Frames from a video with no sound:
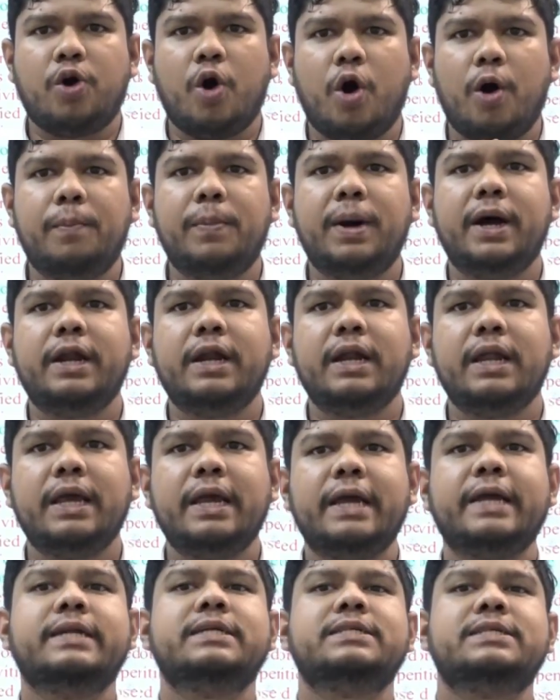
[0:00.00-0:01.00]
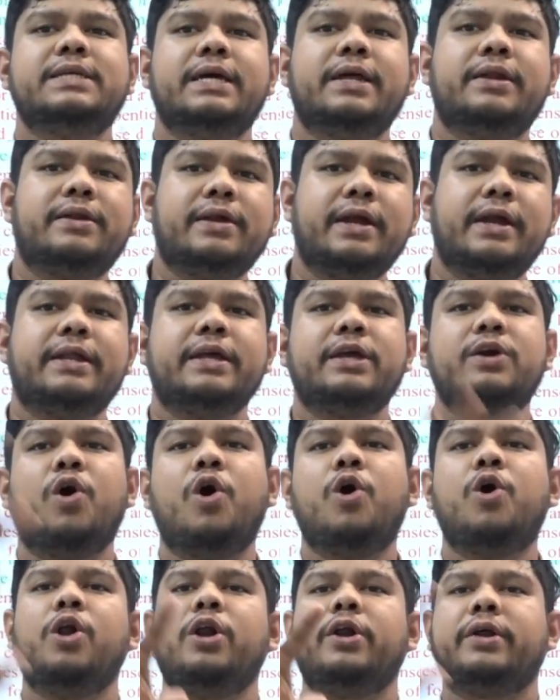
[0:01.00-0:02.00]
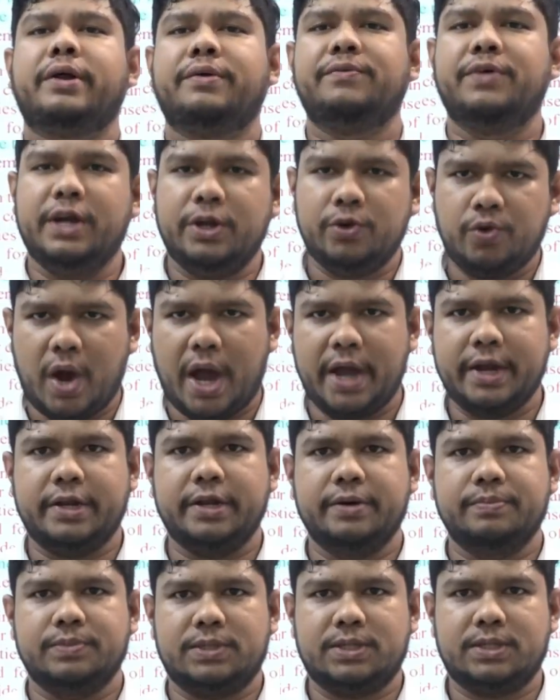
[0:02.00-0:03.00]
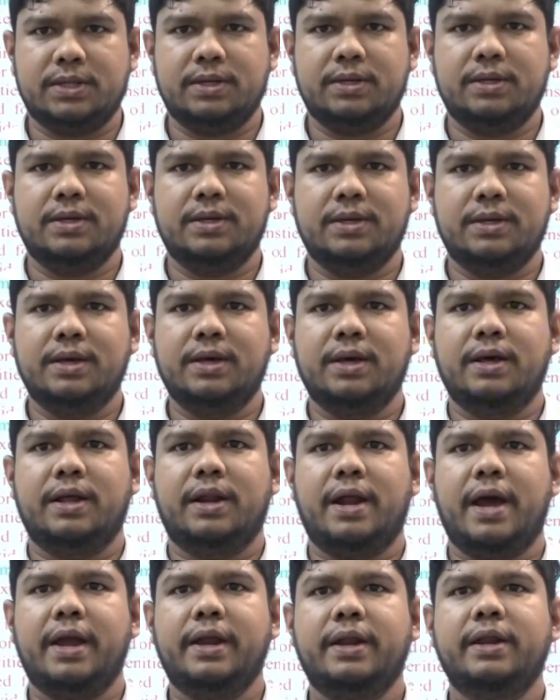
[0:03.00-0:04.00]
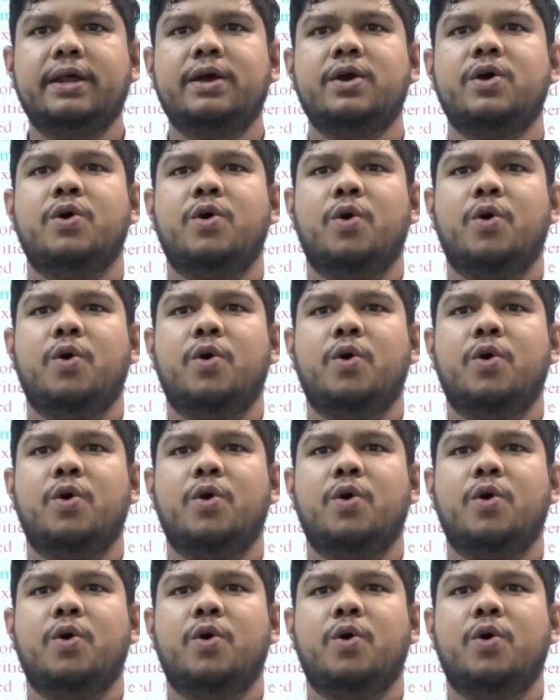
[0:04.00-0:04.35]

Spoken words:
commonly in generating all revenue items, right?